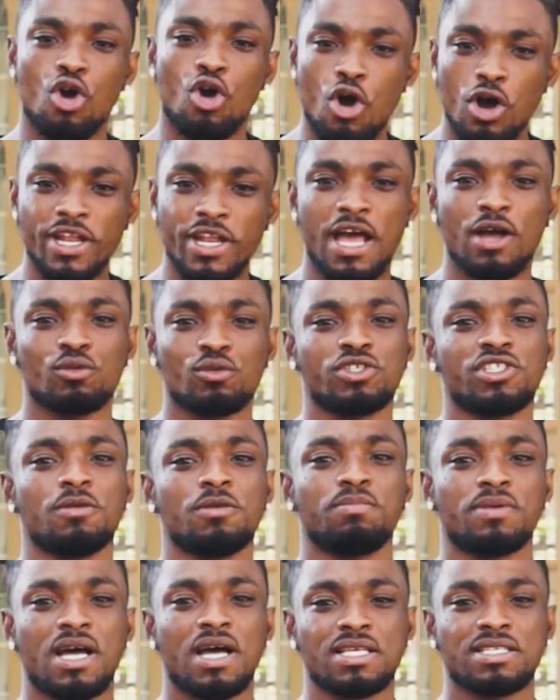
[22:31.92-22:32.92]
call the Agushi
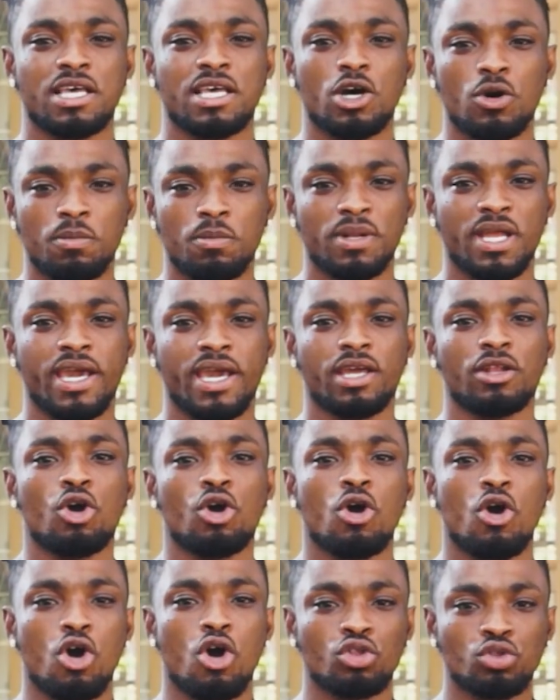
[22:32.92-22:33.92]
Plus helpline
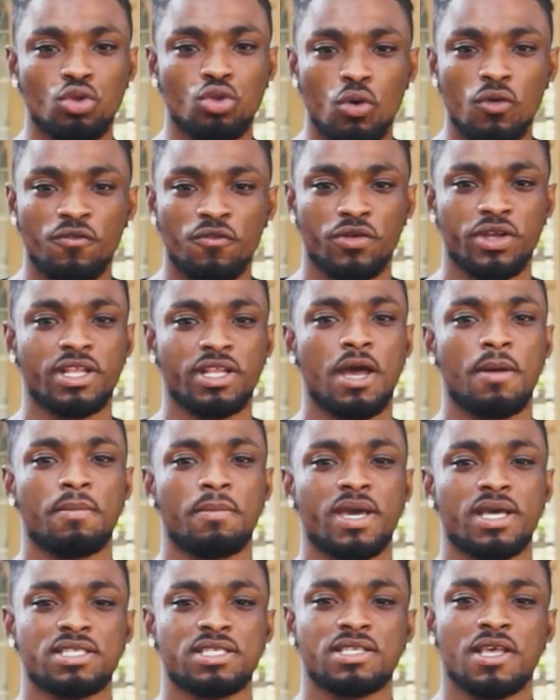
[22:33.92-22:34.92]
on toll-free
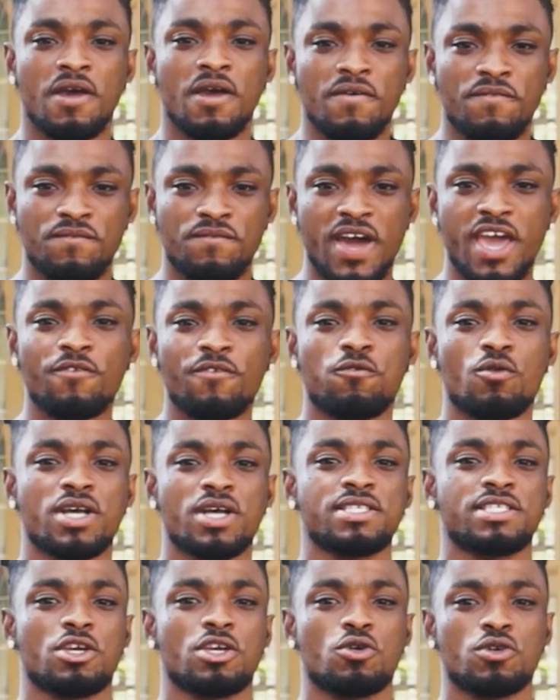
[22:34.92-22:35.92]
numbers
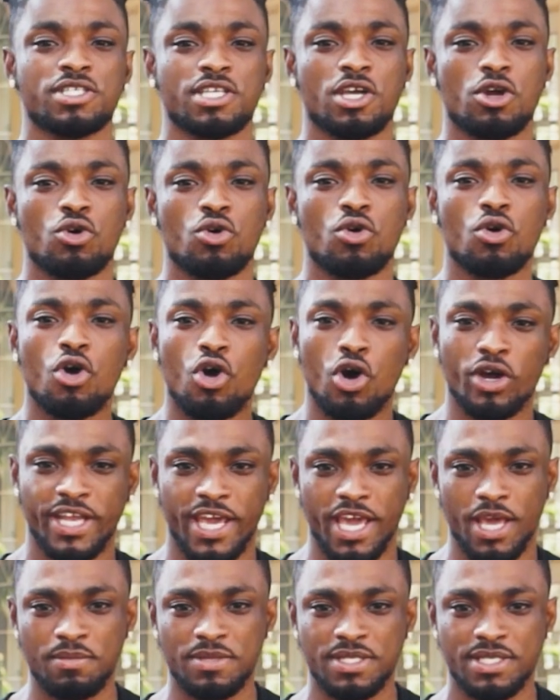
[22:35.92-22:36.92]
5100 on
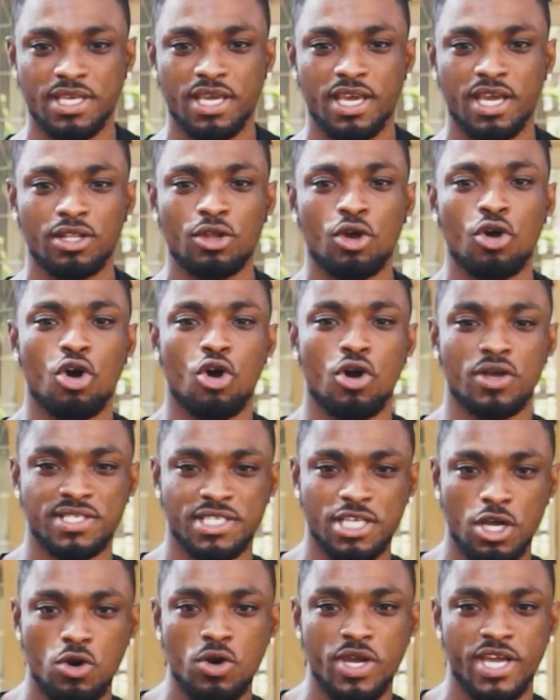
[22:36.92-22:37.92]
MTN or
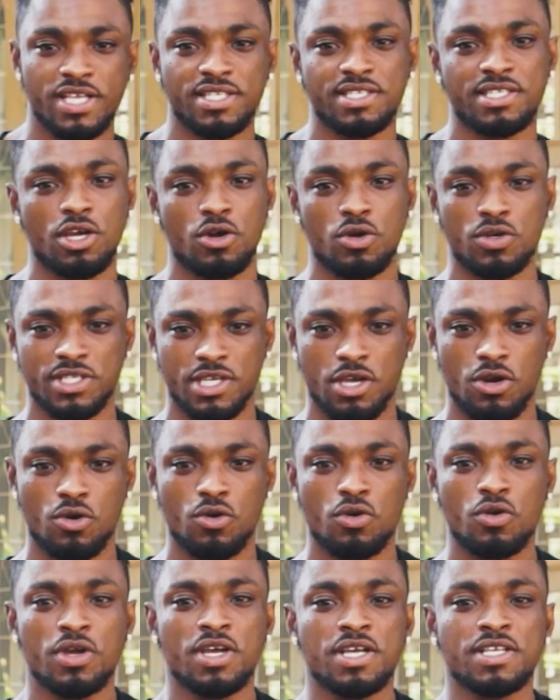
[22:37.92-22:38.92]

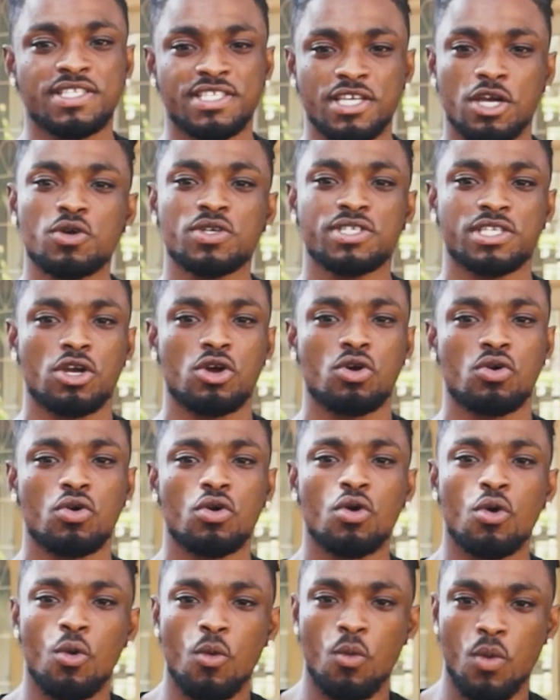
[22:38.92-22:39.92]
0800
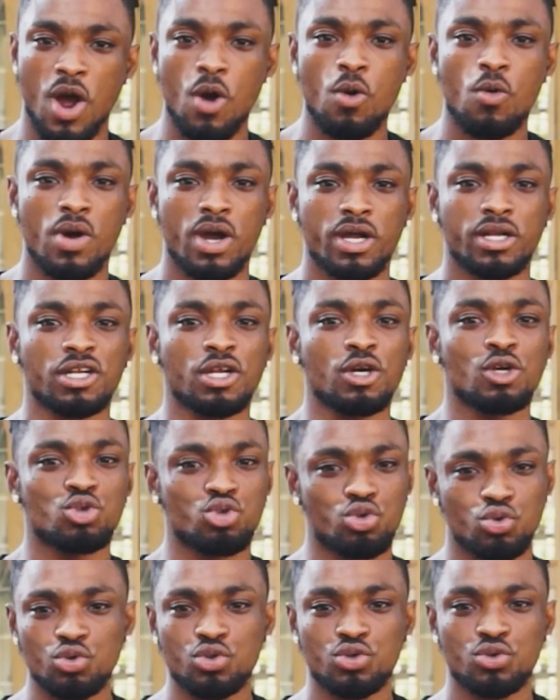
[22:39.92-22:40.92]

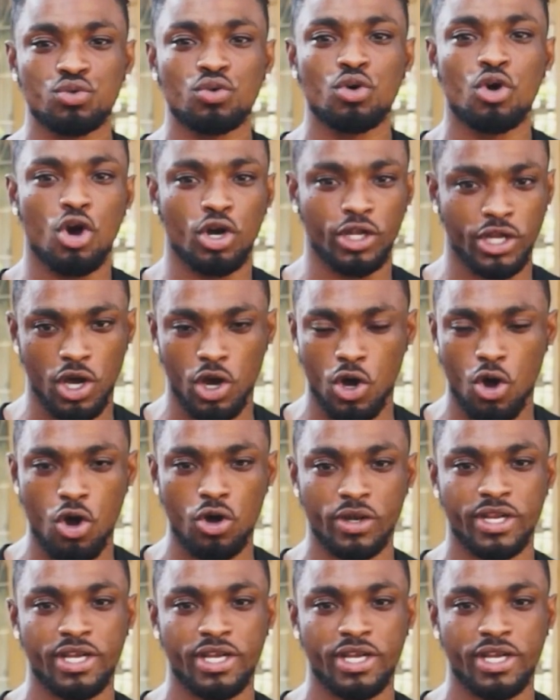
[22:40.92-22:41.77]
001122 on all